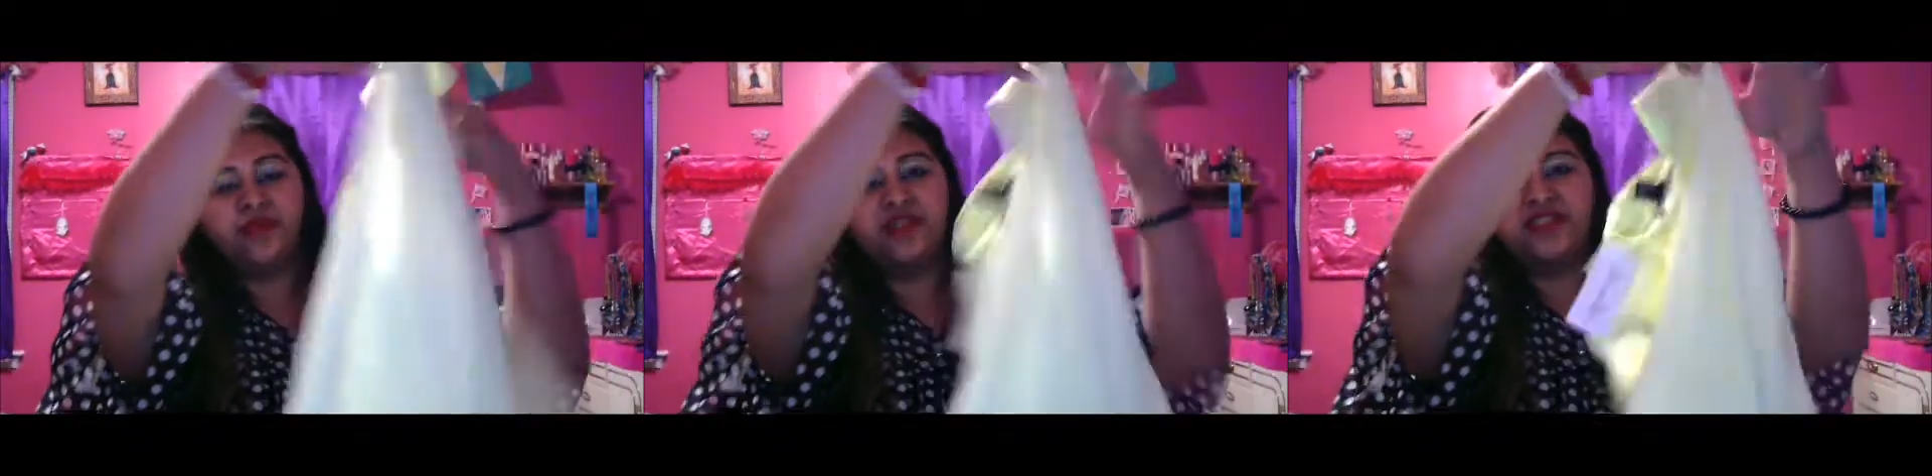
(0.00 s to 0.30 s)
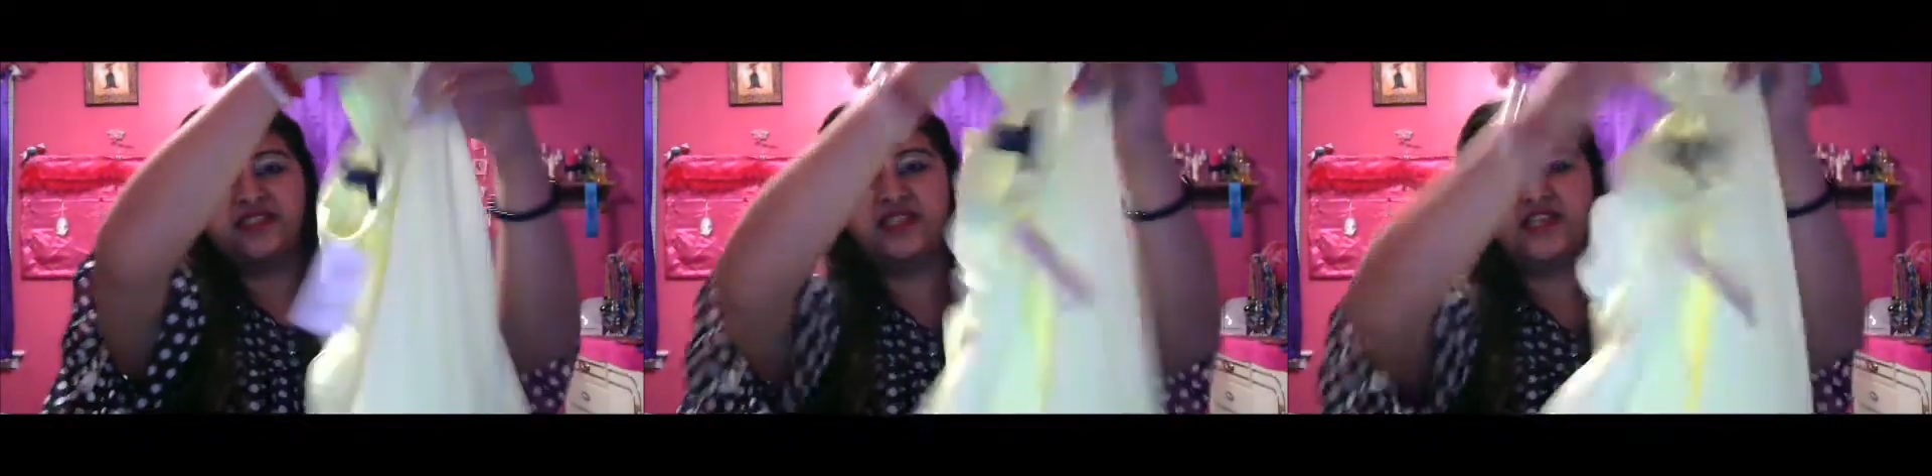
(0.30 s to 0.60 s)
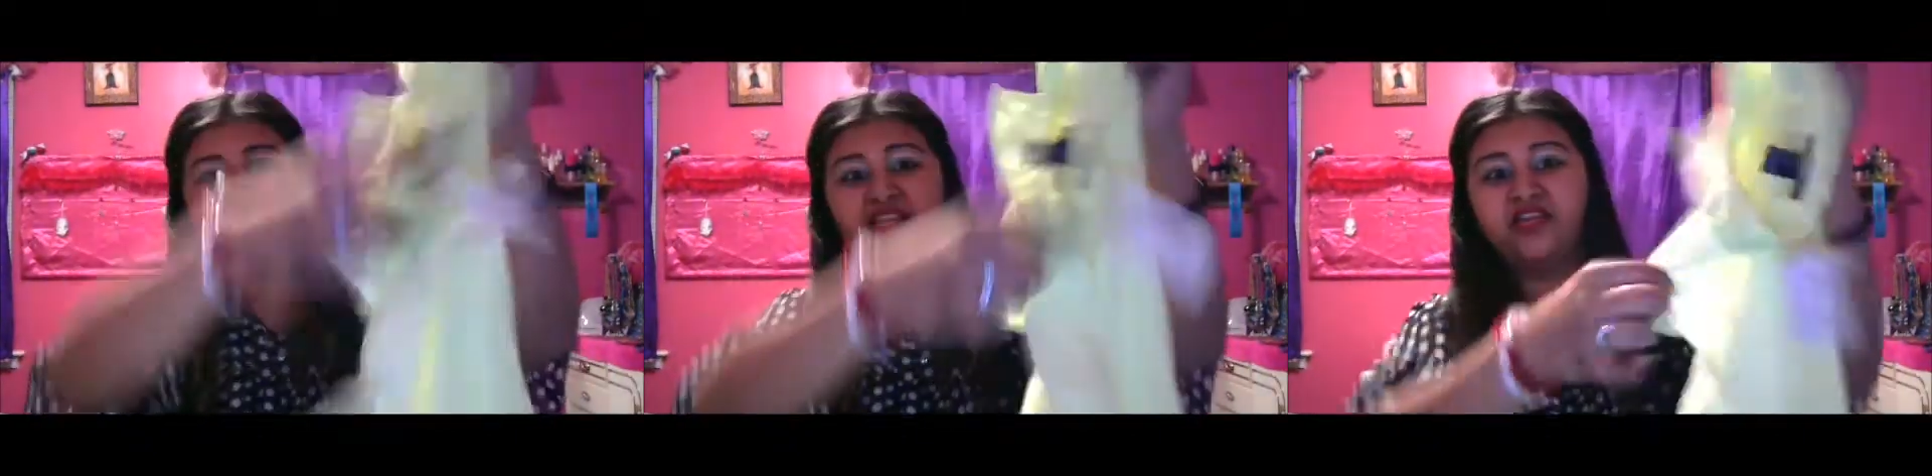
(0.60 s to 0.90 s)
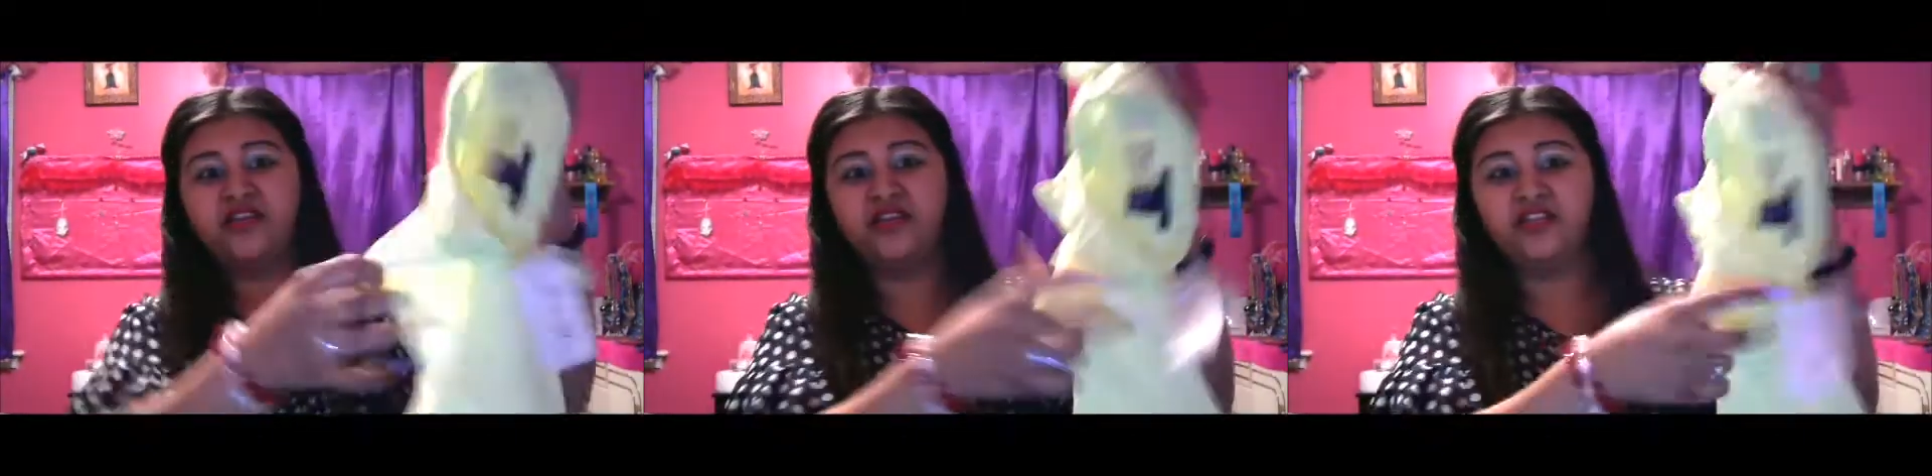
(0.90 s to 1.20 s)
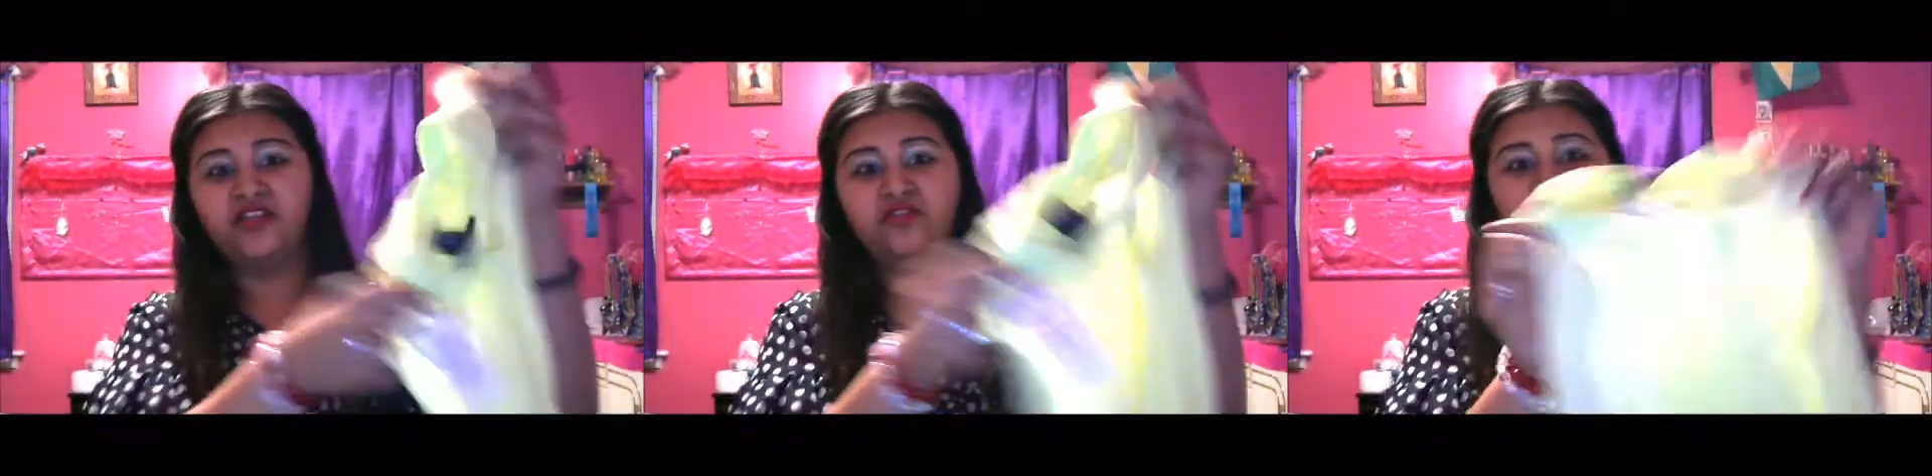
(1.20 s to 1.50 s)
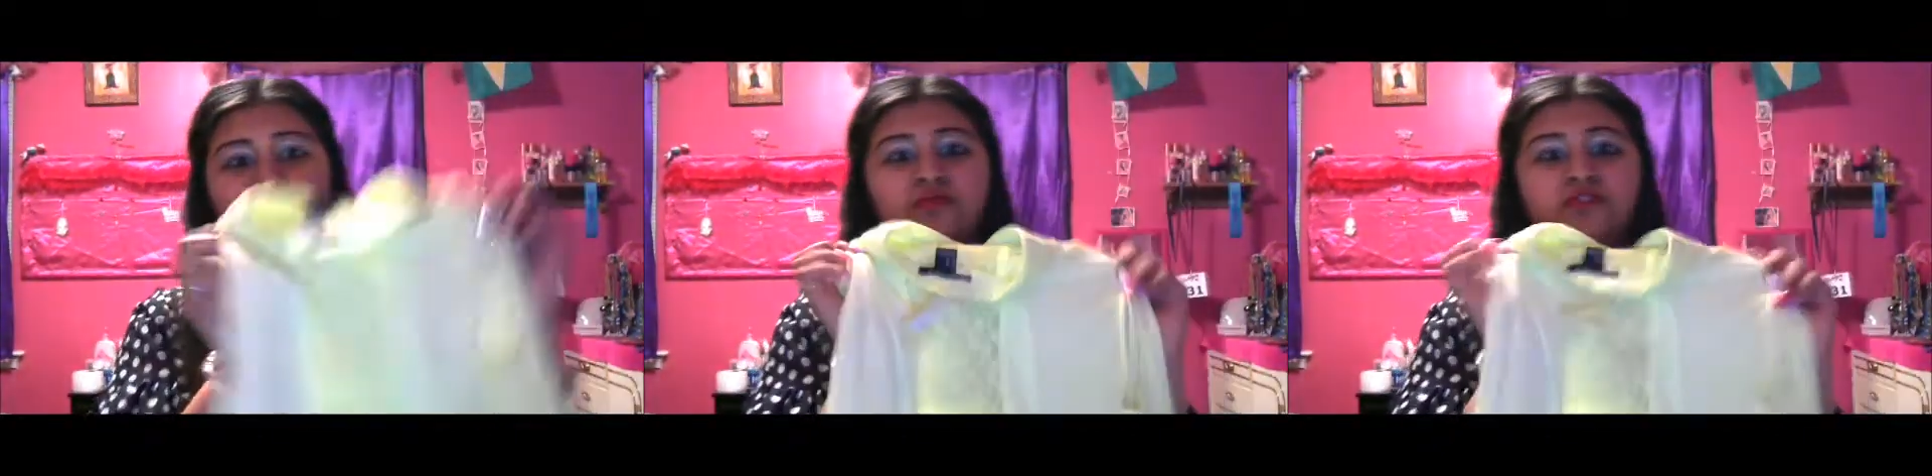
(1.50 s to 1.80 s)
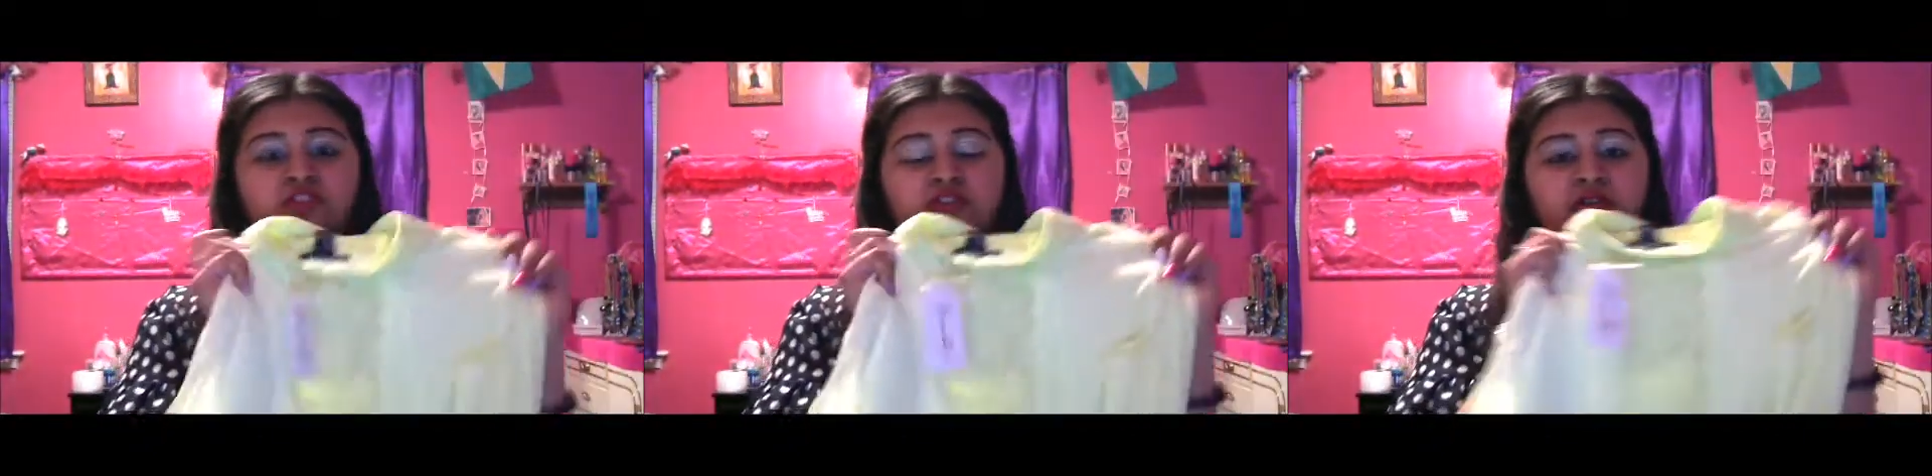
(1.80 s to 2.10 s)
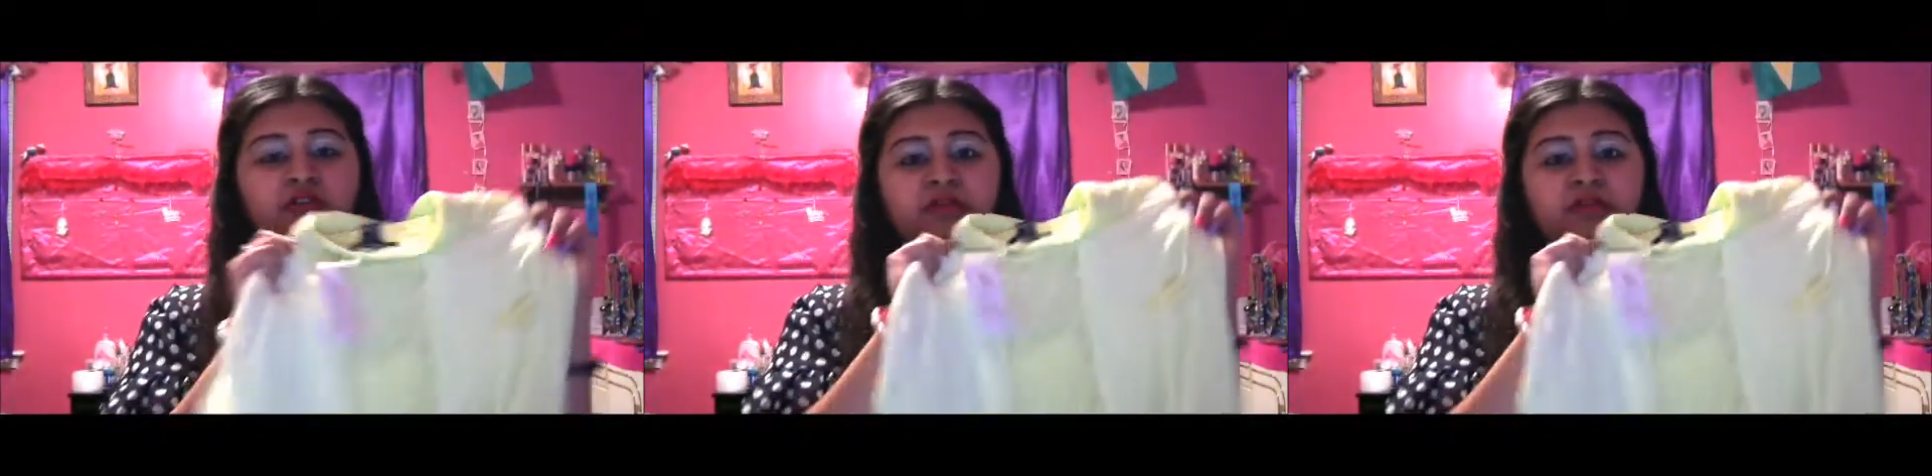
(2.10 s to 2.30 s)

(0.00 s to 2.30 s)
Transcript: It's a neon yellow shirt,